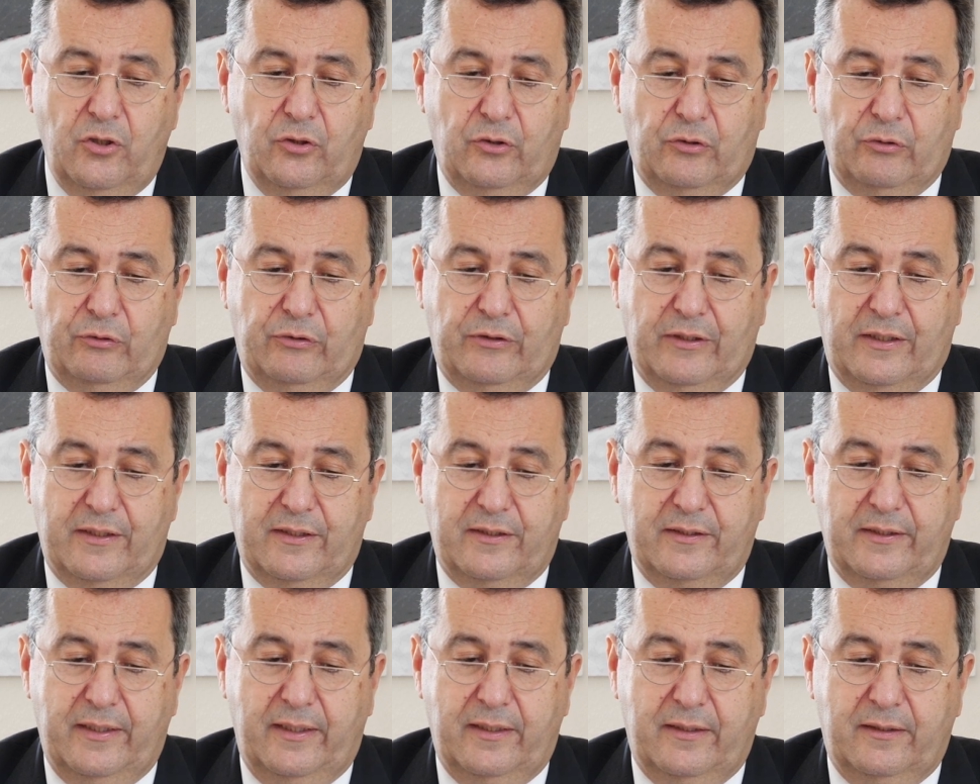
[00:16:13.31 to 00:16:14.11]
to
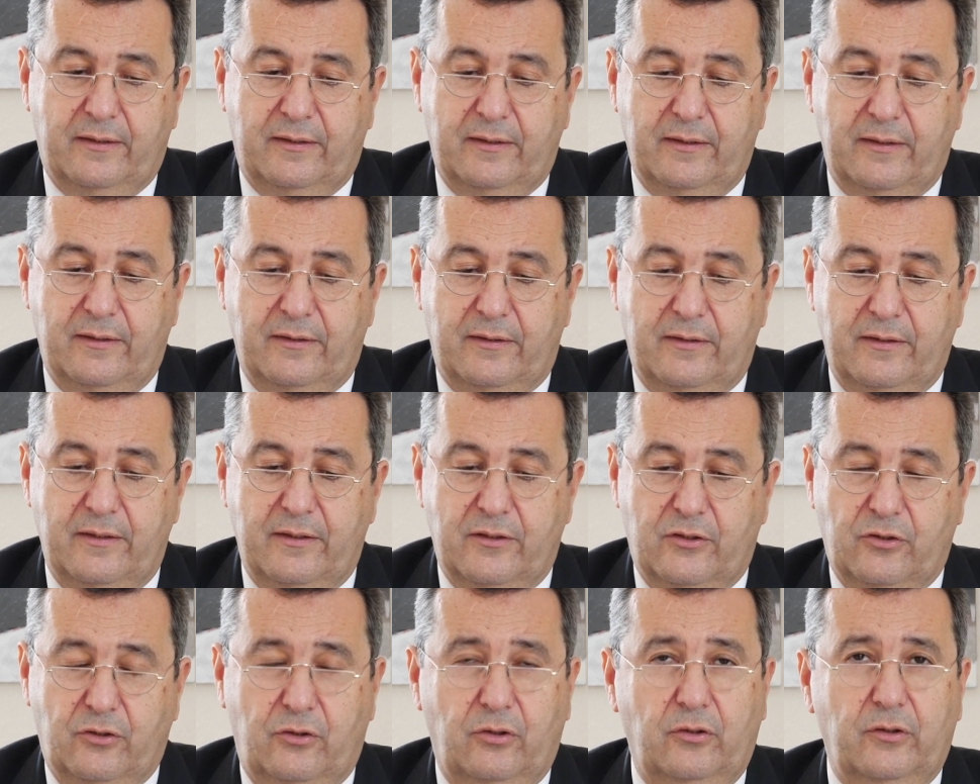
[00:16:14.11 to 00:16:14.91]
dissect
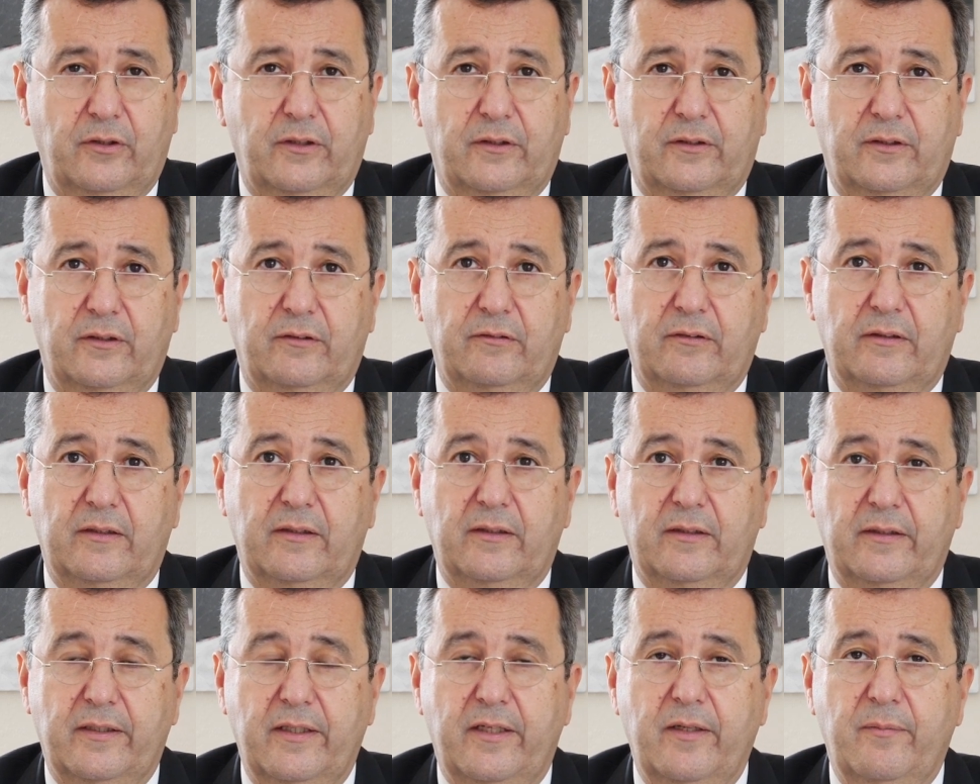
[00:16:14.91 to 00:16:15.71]
these collateral
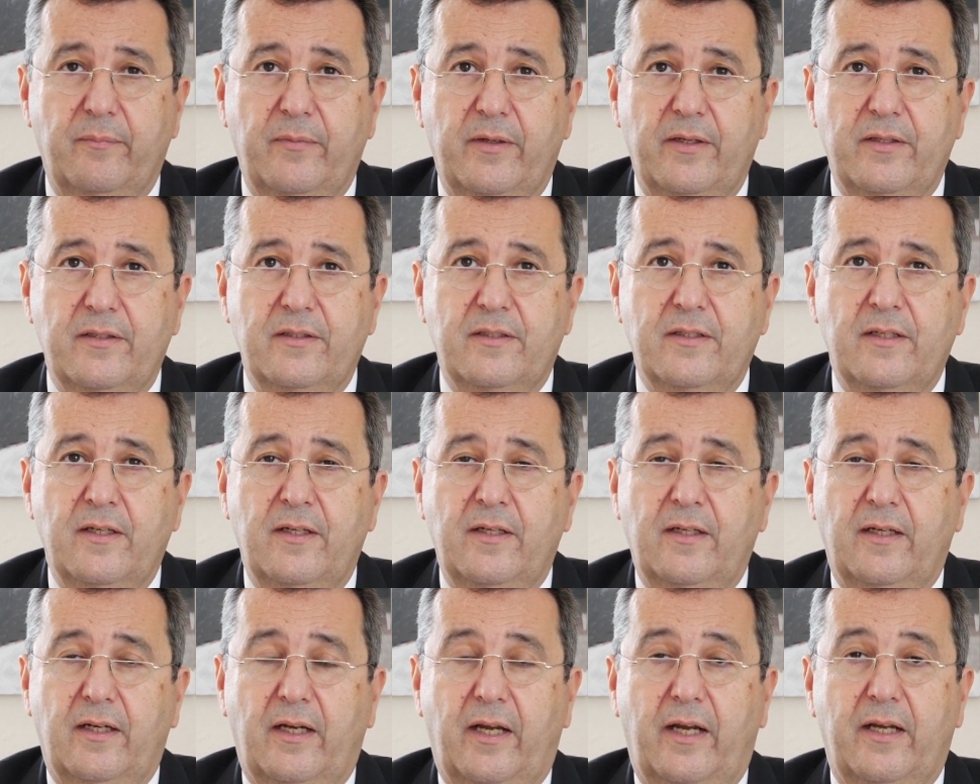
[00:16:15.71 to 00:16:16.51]
ligaments
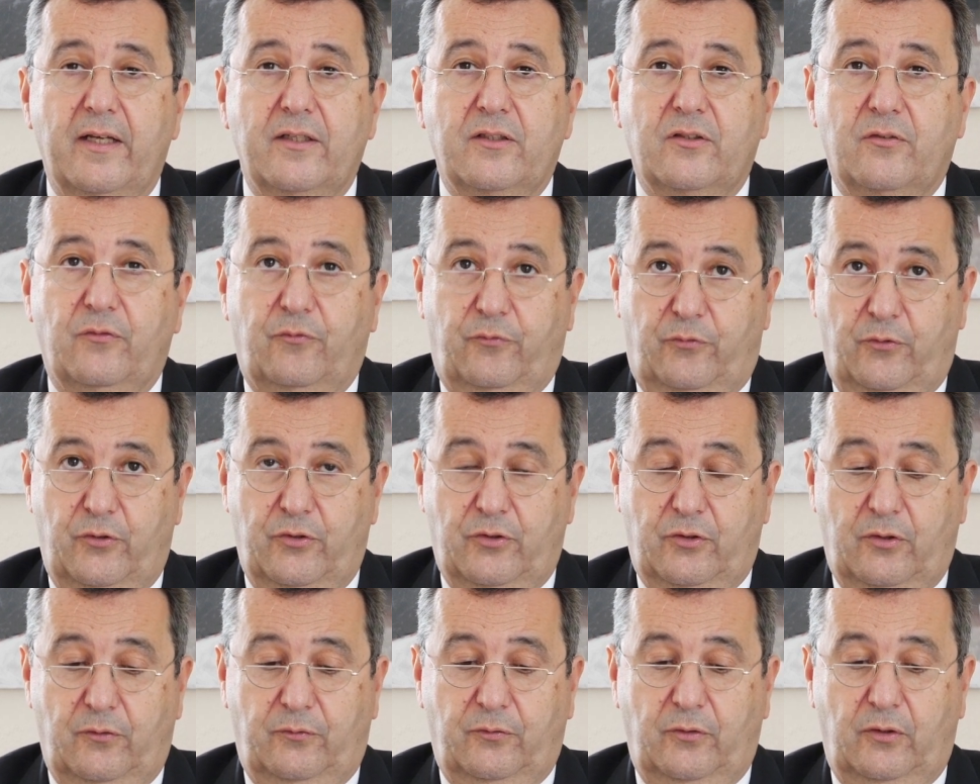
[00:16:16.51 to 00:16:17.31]
as
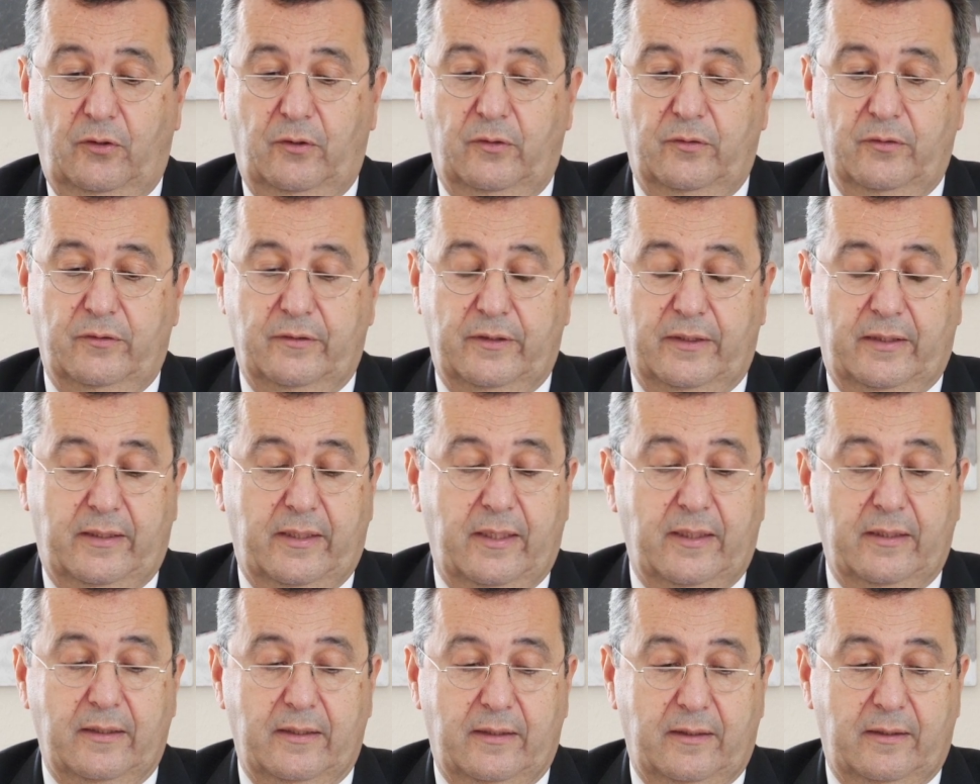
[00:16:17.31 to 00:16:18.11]
first of all they
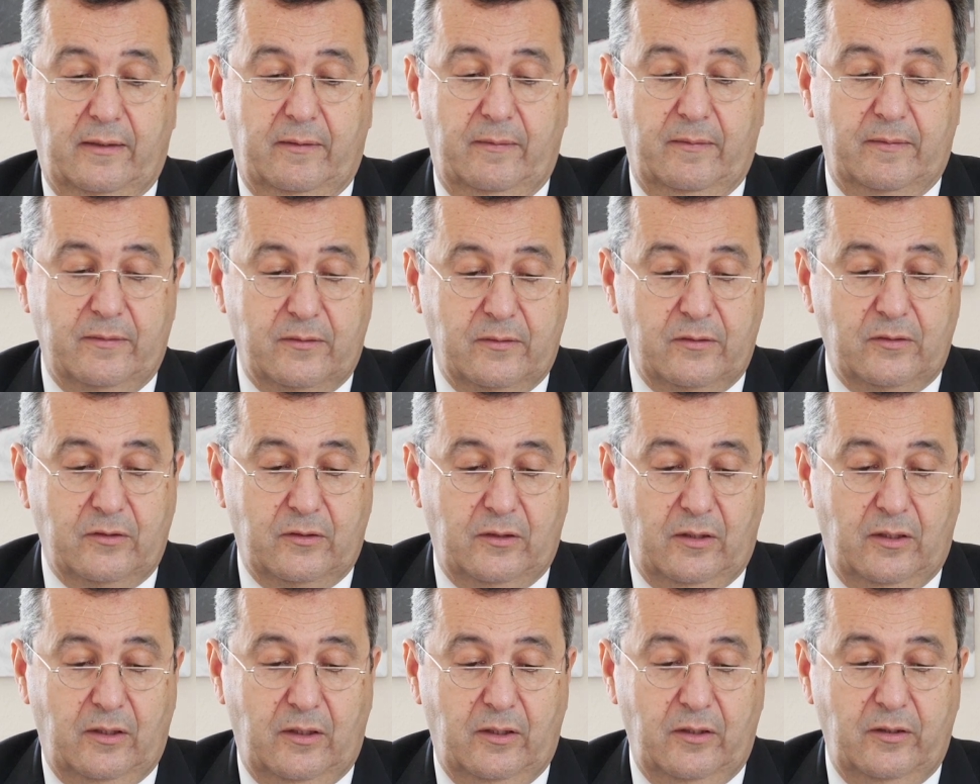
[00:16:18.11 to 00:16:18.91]
can
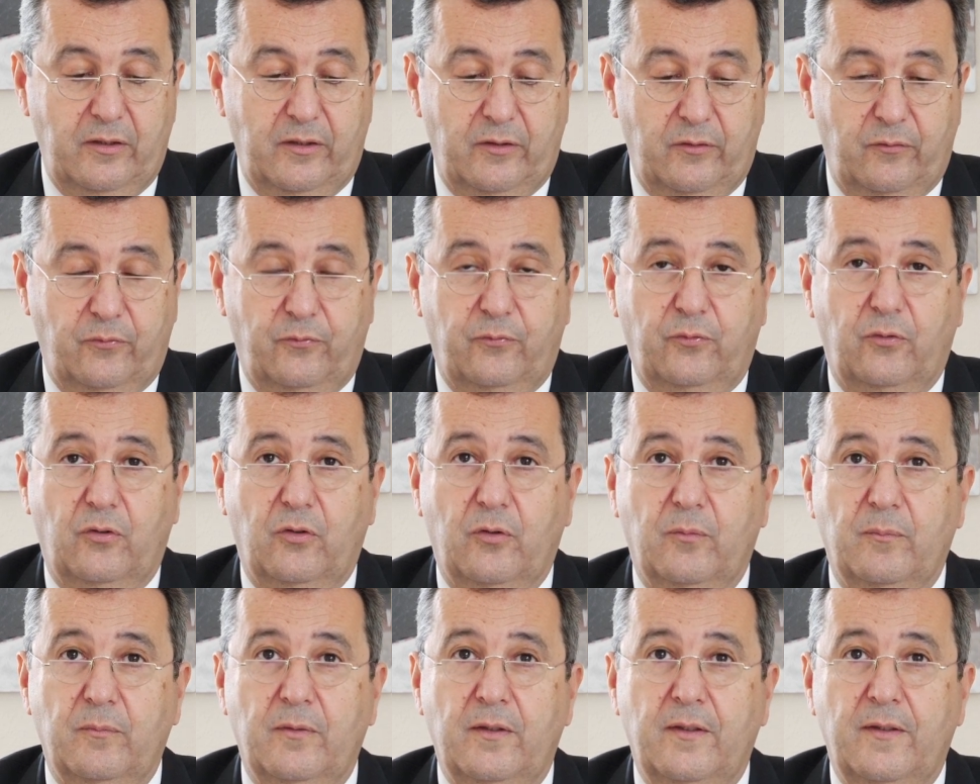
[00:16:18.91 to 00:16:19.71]
scar and
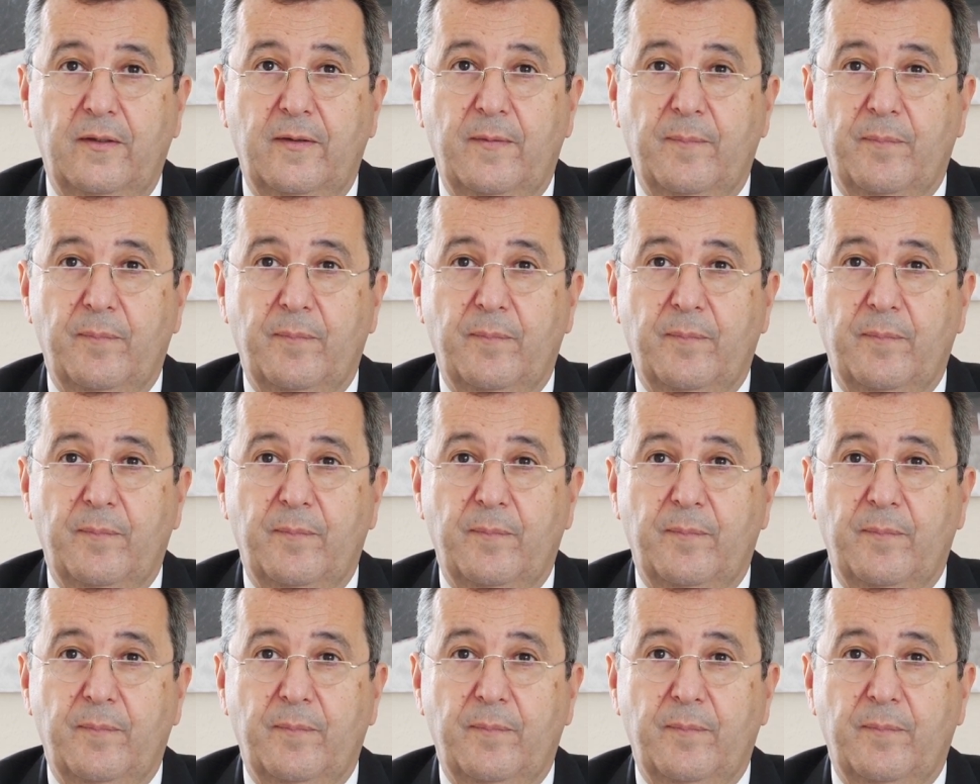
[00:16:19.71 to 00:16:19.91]
form